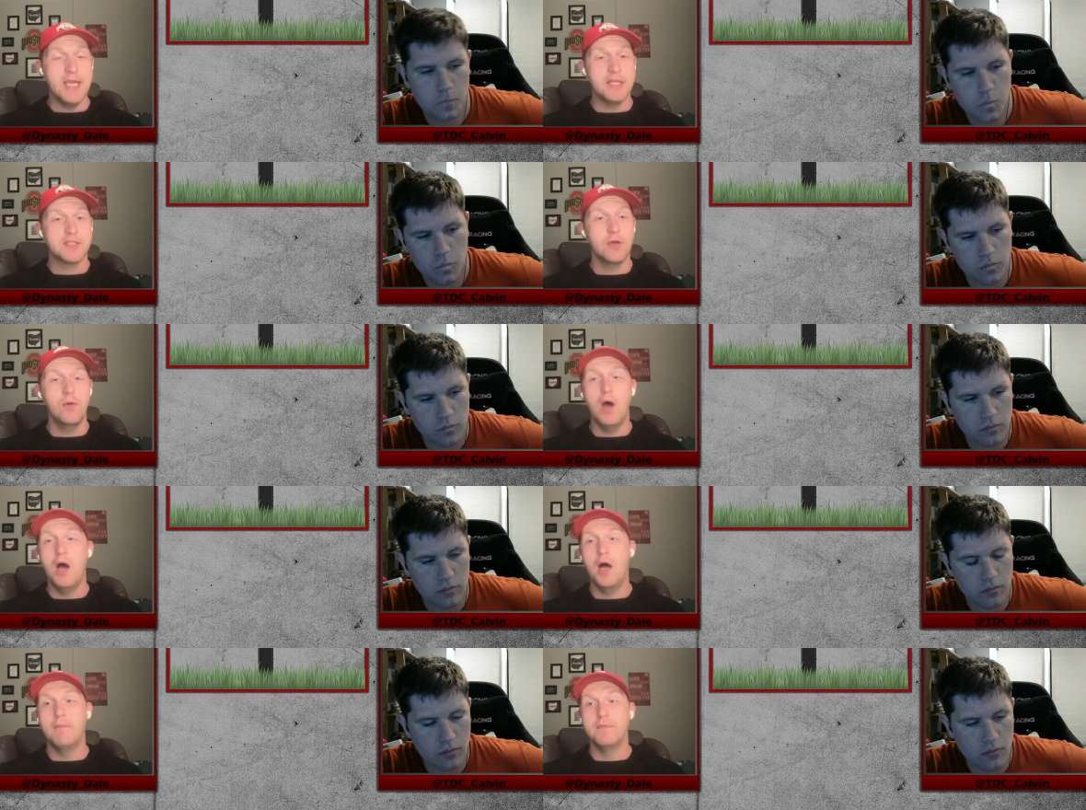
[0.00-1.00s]
Speaker 1: Yeah, so
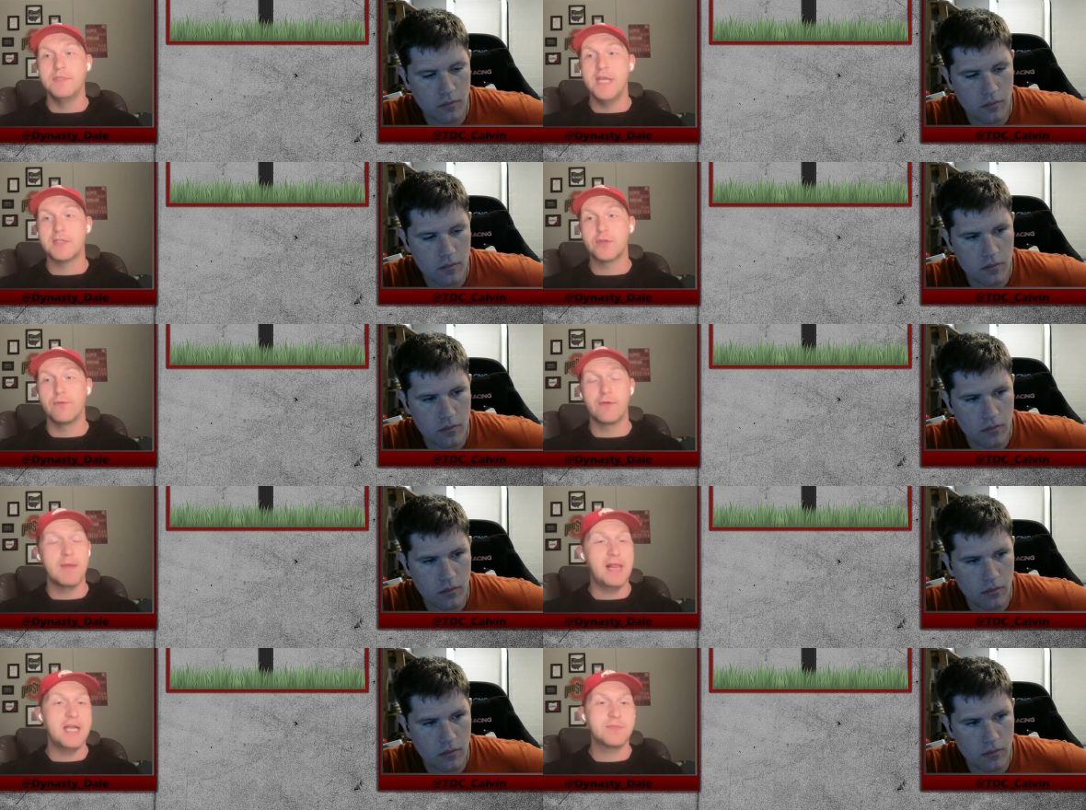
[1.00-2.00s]
um yeah, so for
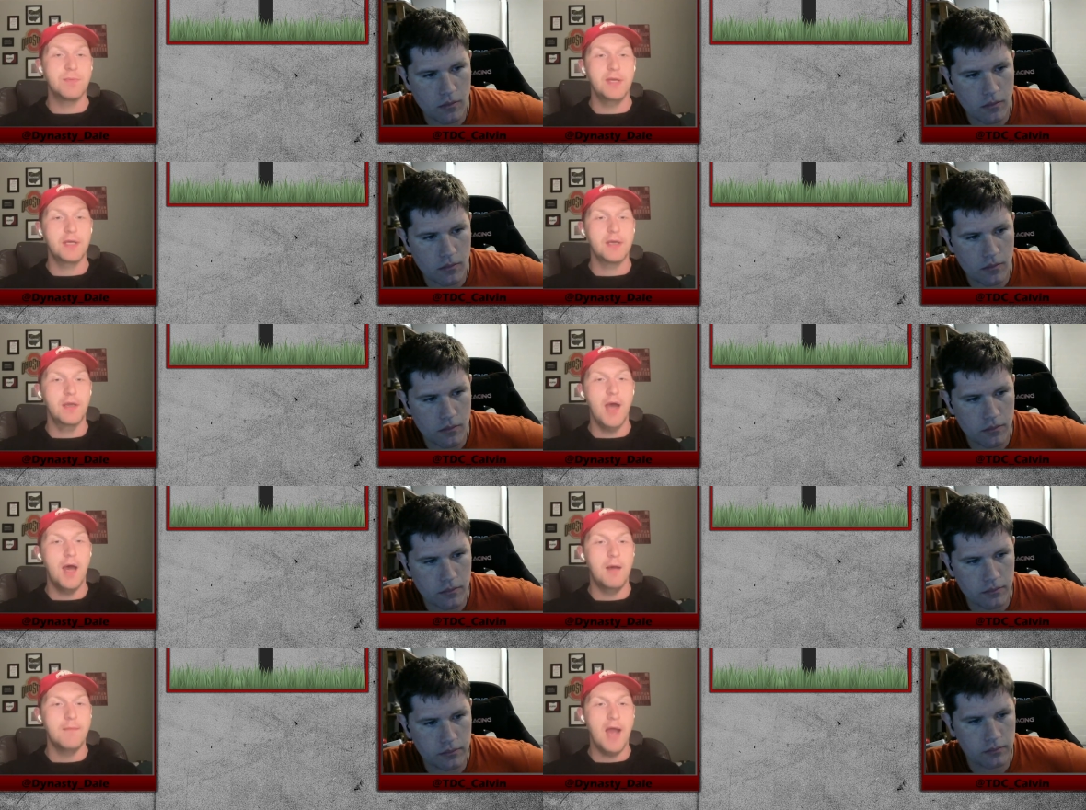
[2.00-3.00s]
my last pick,
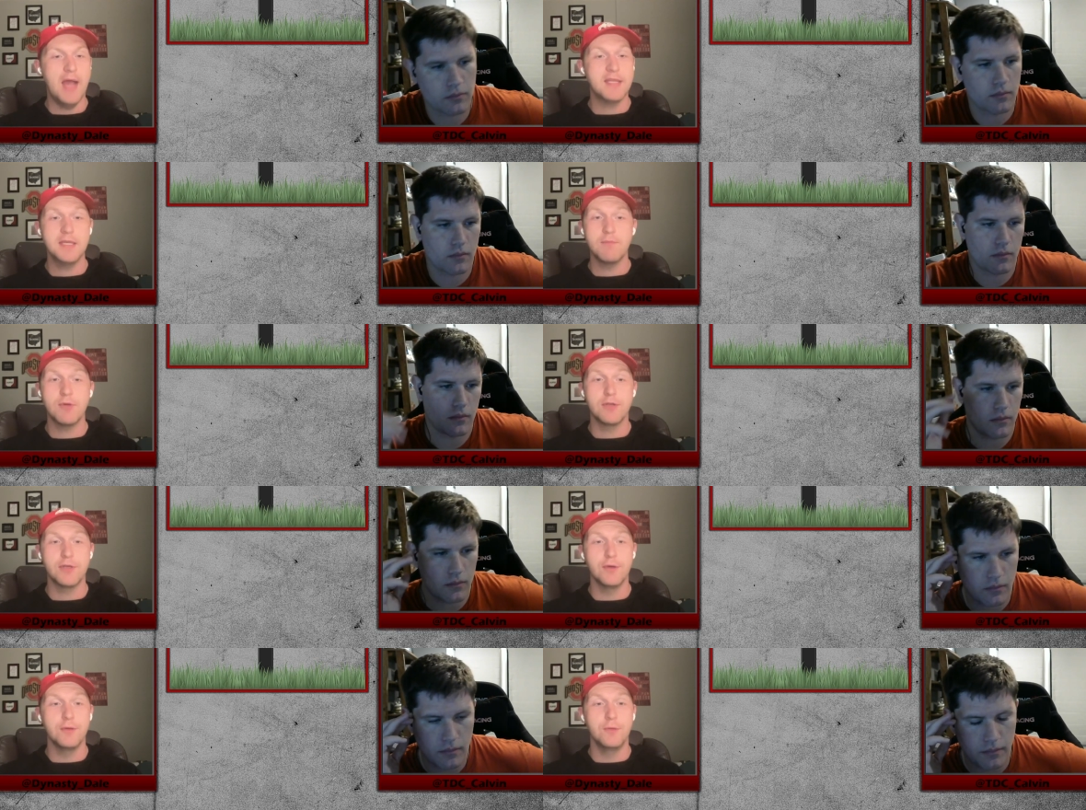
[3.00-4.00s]
um I think I'm gonna
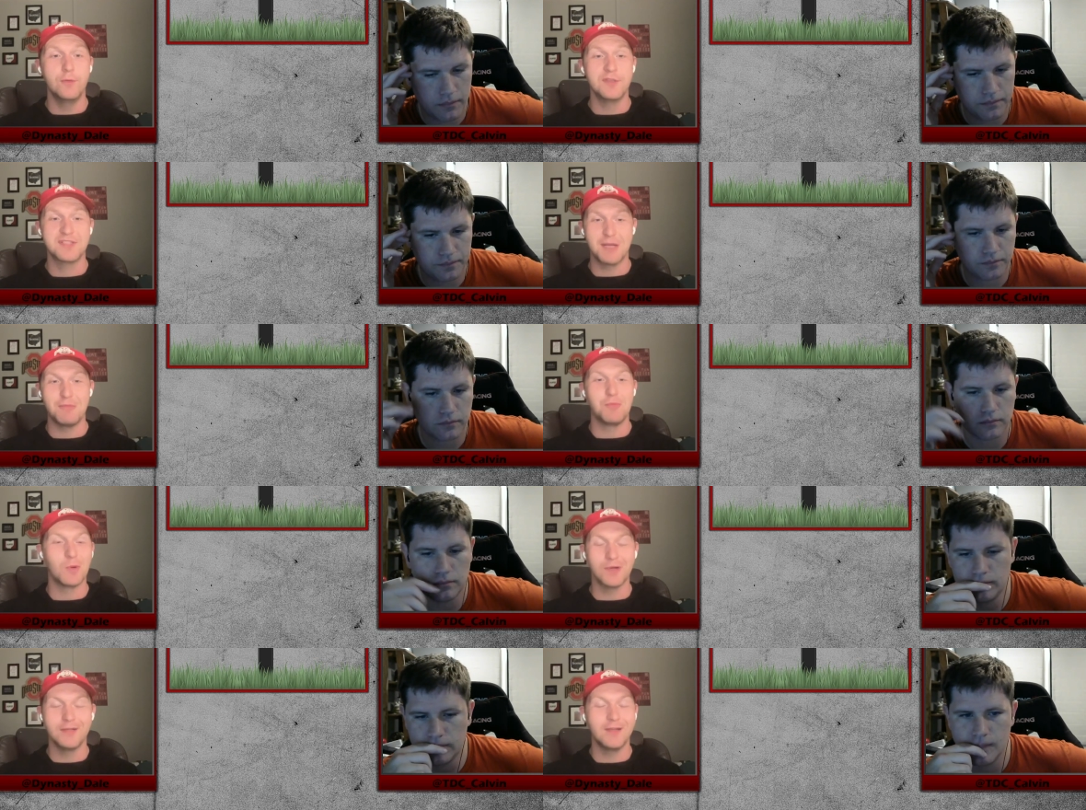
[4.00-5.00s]
go with Sam
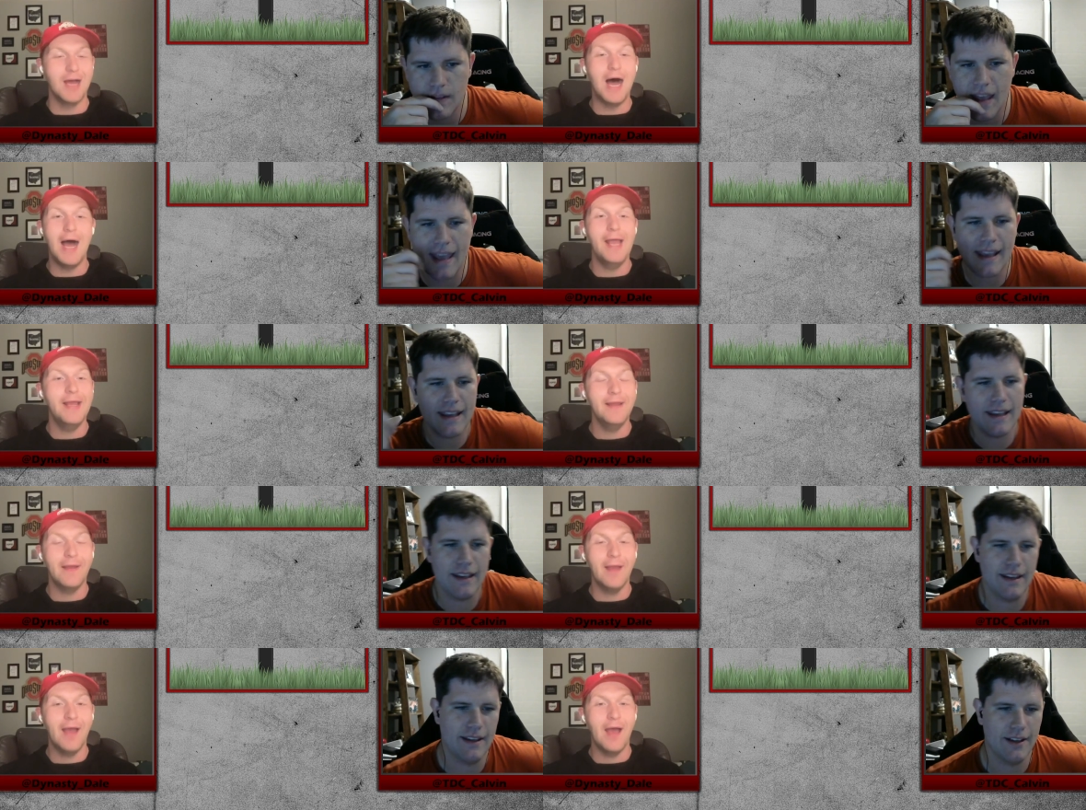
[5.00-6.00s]
Laporta.
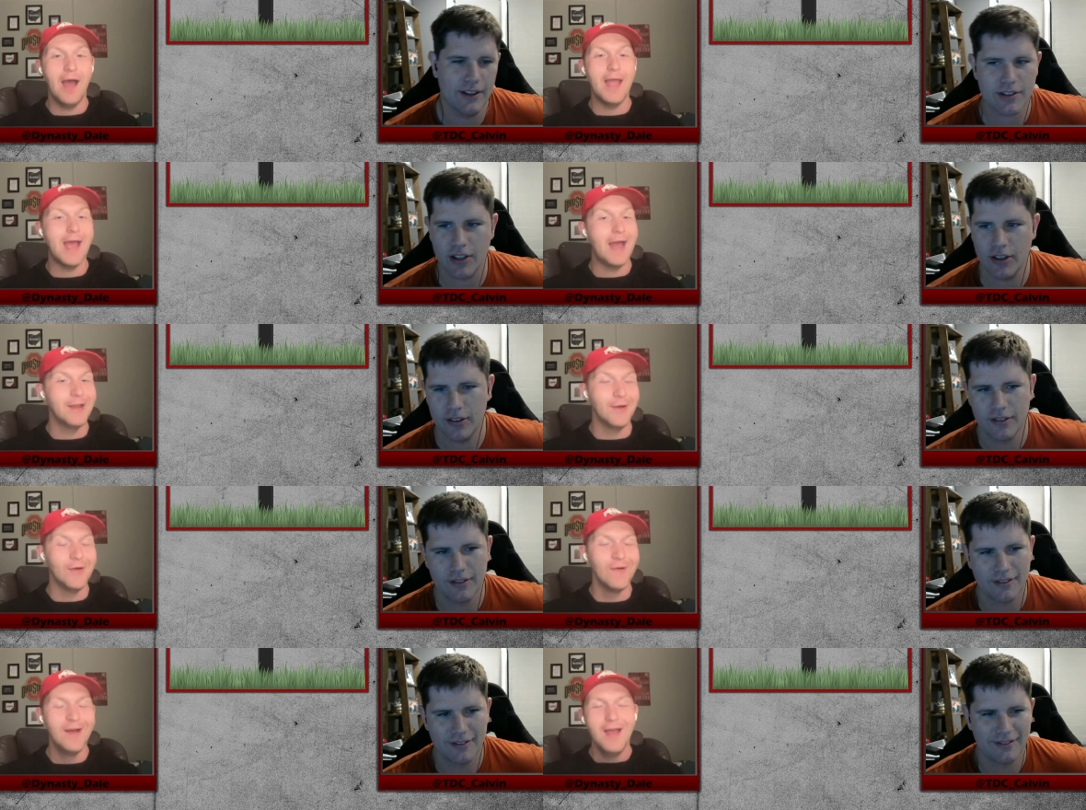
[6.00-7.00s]
Hey, I, let's go. I, I,
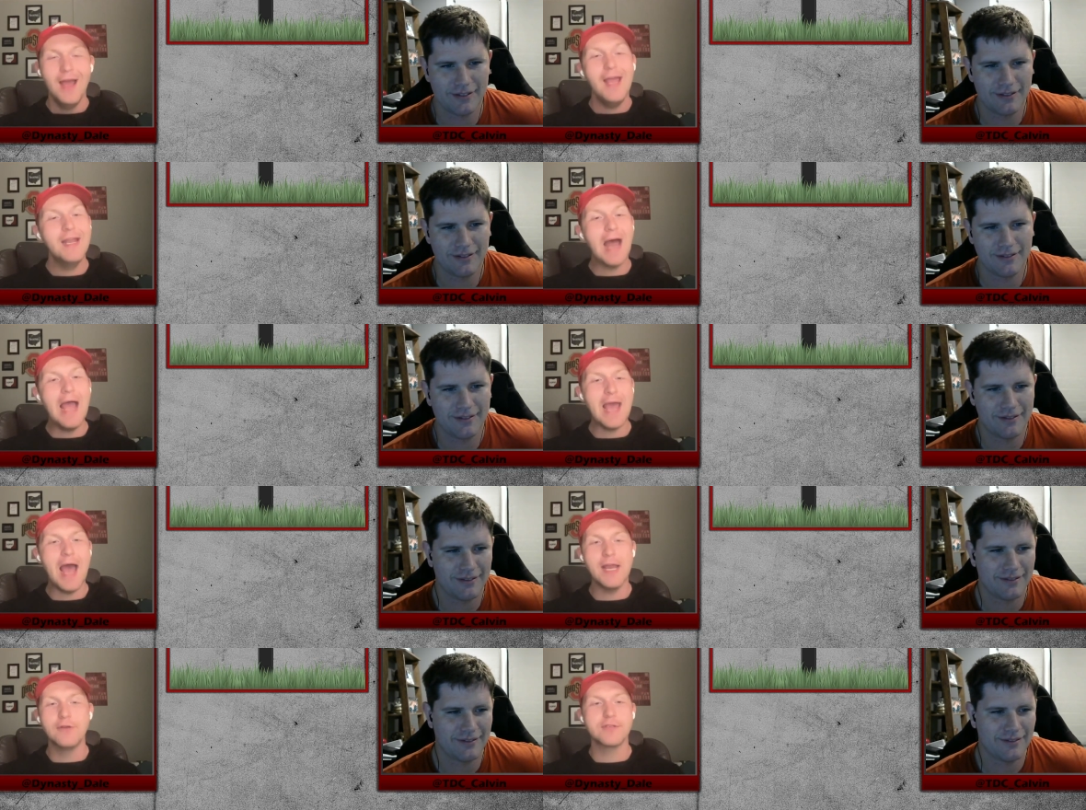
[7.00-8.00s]
know. And I
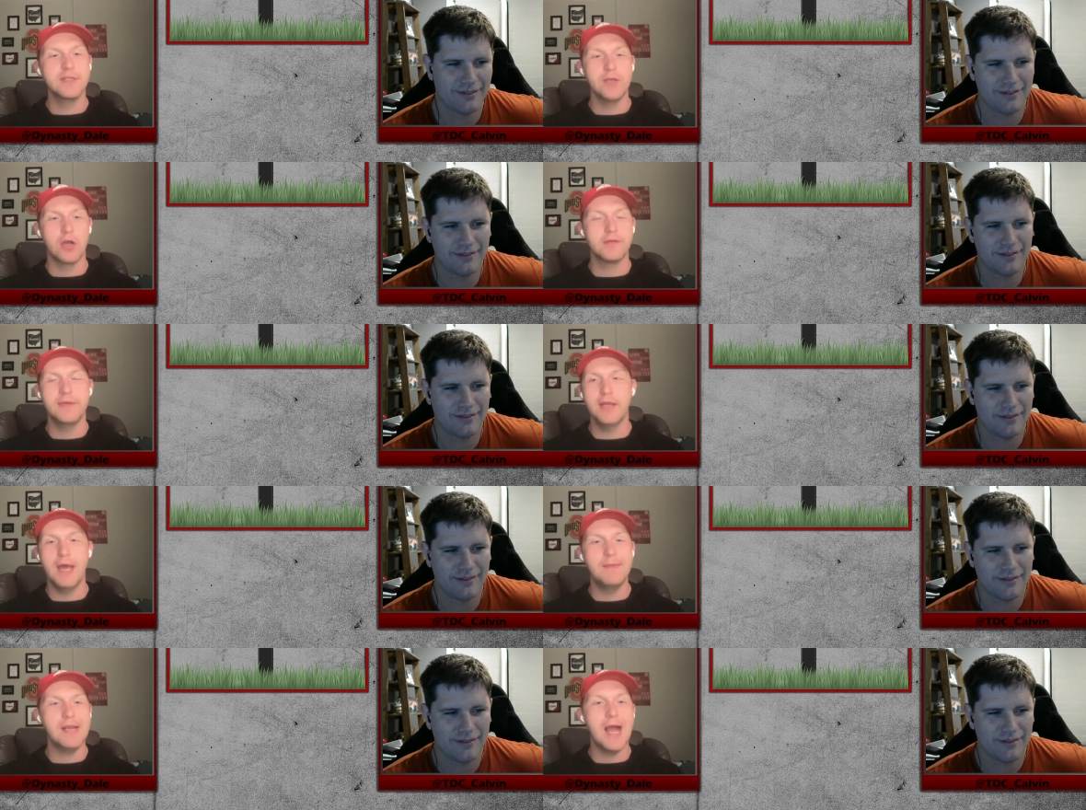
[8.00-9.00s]
I understand the argument.
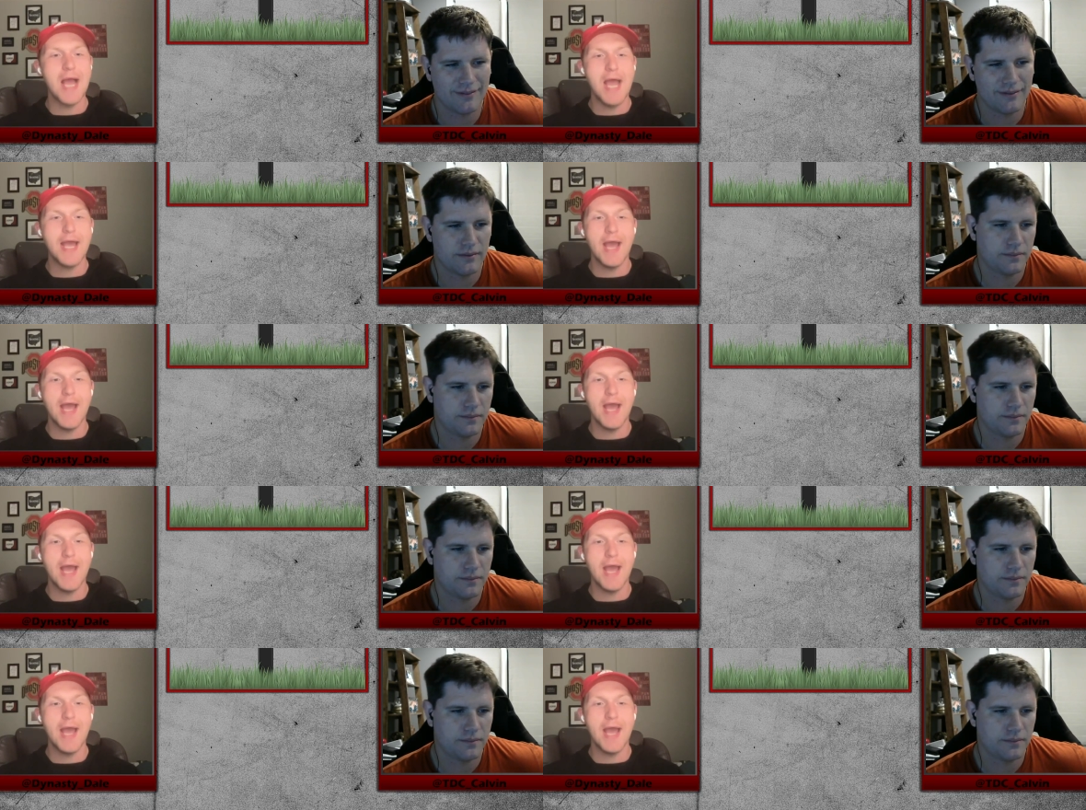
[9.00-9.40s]
I mean, I I,